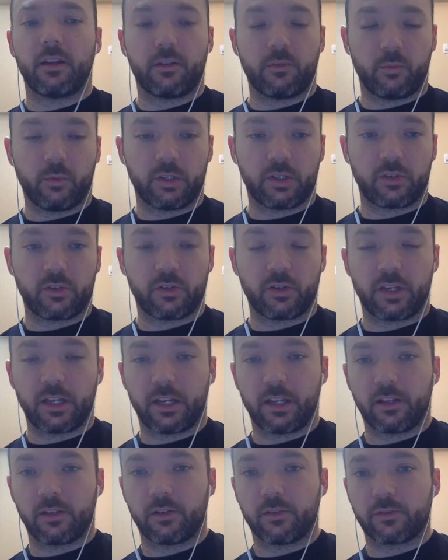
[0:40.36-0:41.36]
which you're
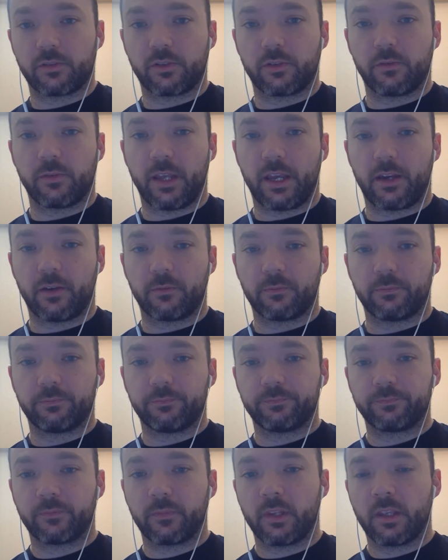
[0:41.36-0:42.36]
getting close to
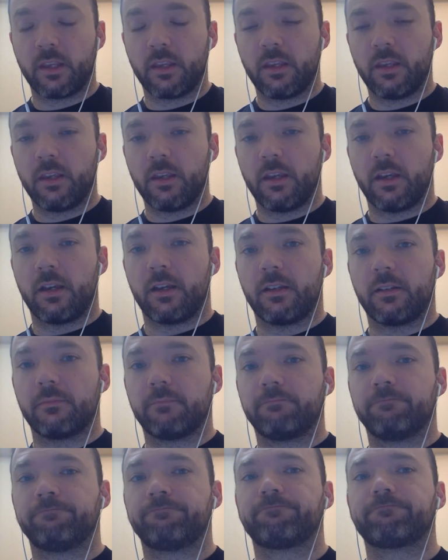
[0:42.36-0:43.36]

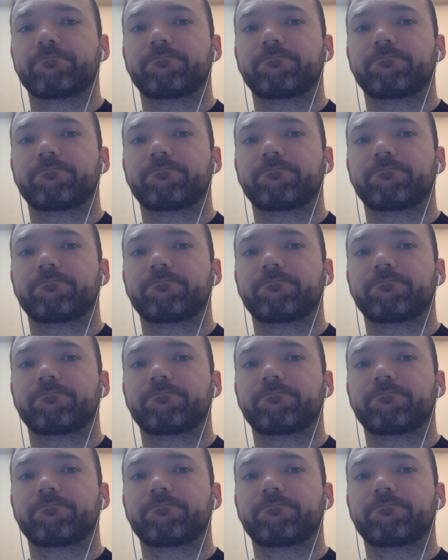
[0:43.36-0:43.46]
now.